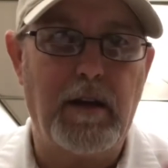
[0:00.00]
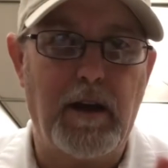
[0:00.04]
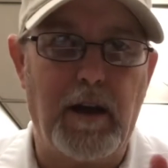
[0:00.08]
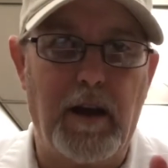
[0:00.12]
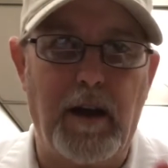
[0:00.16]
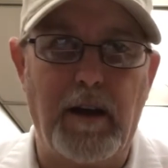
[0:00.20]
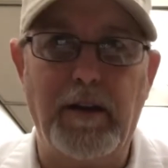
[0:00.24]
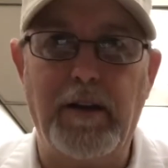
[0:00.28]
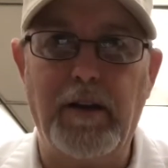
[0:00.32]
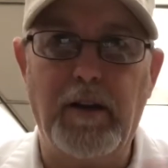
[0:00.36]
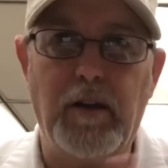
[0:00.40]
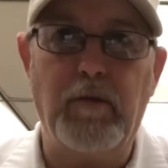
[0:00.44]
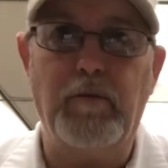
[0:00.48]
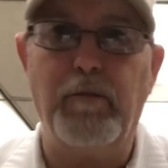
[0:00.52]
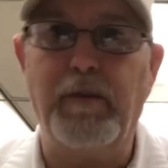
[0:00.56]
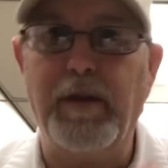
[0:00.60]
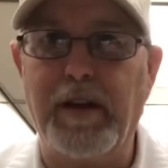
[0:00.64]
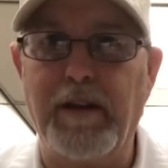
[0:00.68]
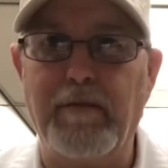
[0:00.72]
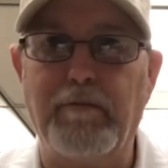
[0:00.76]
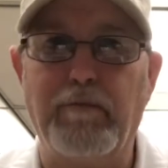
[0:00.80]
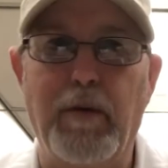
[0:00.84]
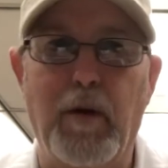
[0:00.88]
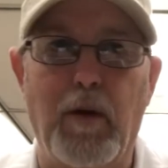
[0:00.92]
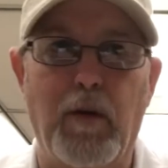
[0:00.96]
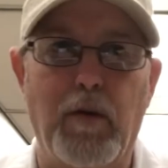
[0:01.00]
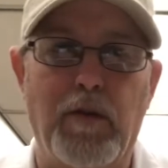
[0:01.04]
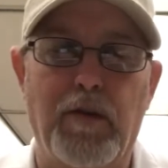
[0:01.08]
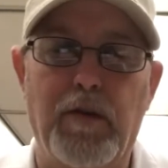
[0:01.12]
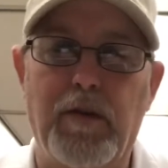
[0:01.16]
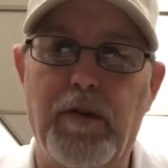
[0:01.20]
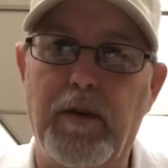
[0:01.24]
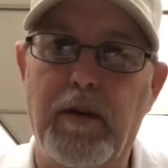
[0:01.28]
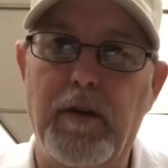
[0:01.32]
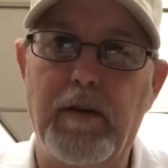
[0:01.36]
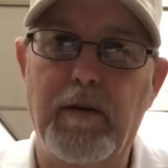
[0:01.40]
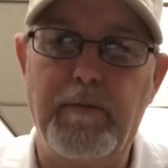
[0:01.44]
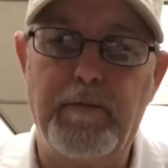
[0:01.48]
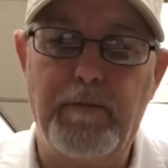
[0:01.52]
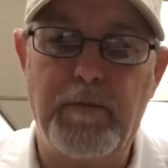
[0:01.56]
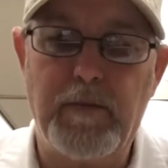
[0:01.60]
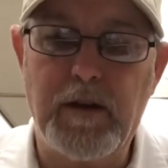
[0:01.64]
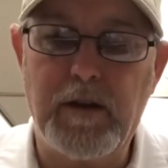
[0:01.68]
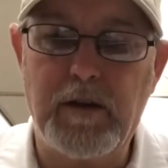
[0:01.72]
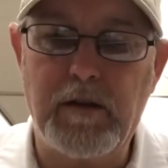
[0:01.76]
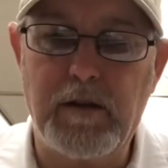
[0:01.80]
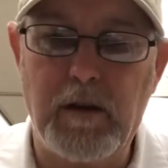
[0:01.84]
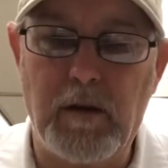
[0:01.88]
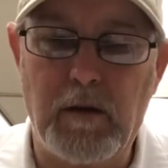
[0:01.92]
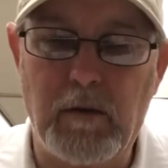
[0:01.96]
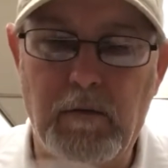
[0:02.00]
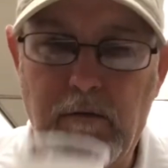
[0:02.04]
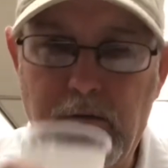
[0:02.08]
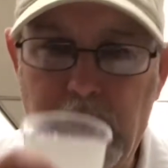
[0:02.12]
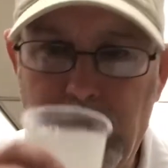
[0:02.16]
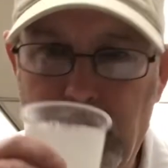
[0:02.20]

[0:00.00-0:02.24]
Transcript: a little bit of both. So